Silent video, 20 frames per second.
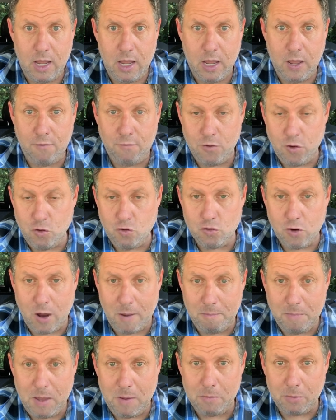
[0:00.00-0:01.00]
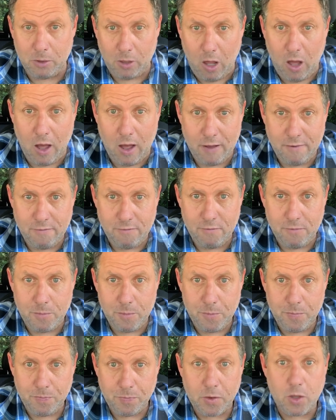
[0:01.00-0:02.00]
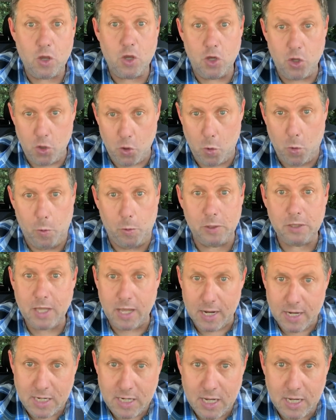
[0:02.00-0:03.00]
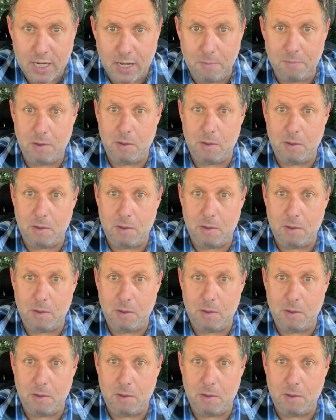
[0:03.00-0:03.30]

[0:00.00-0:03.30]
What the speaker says: if you drop people off, you'll get a ticket.